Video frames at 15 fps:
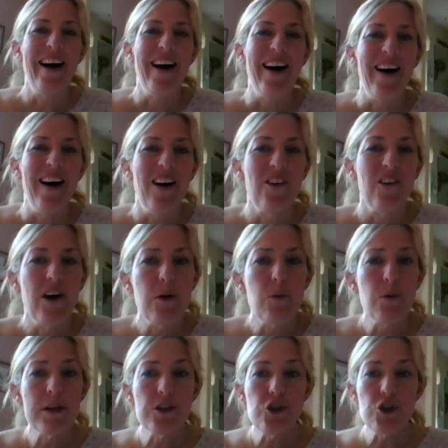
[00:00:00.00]
All right,
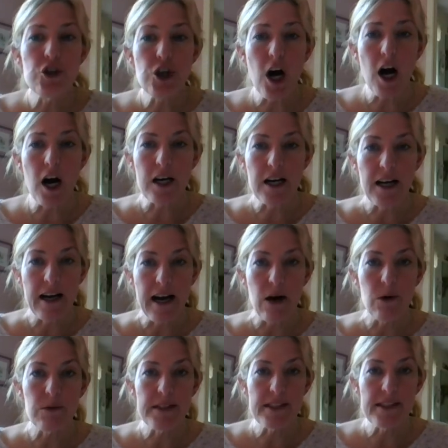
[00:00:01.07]
with chalk
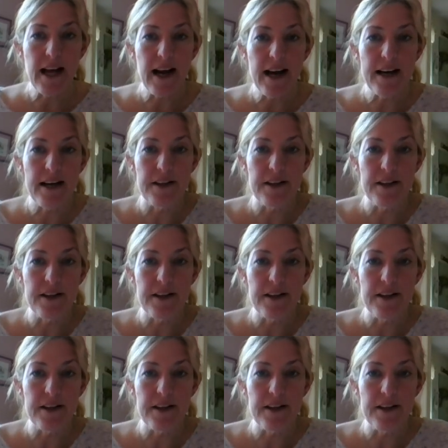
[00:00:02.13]
outside